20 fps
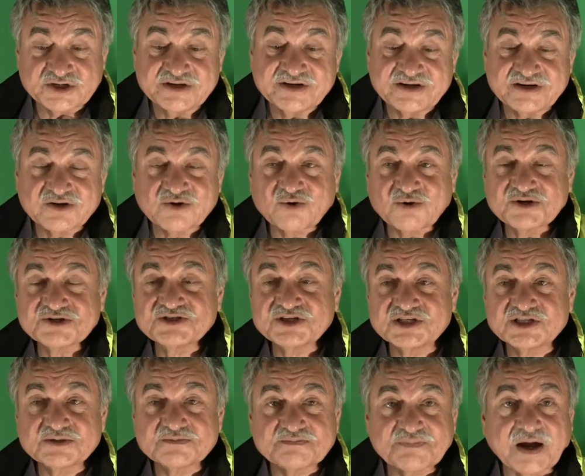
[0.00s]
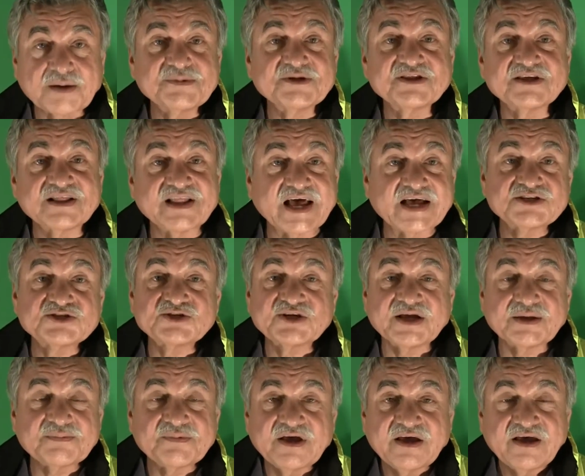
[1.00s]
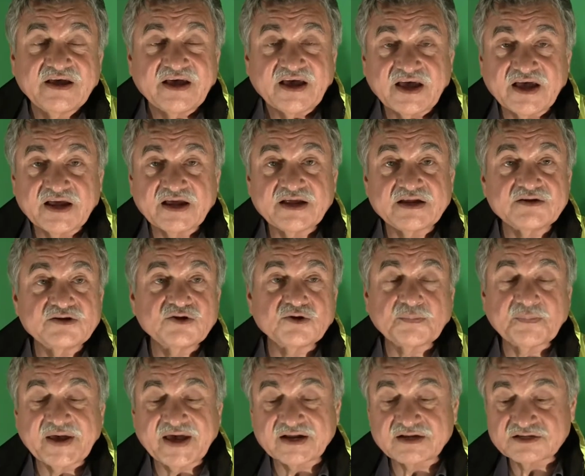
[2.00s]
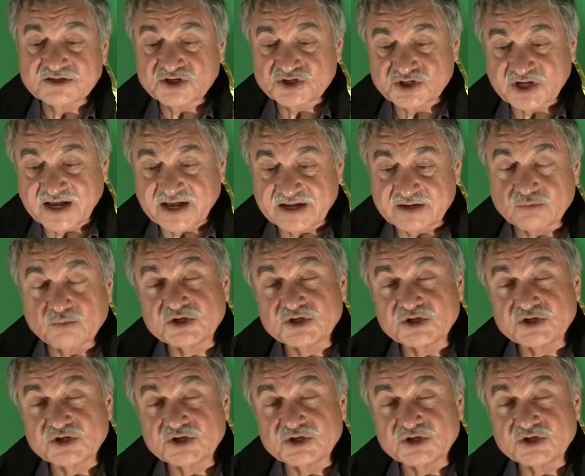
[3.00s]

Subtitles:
and of course it's probably the last step in your panel design,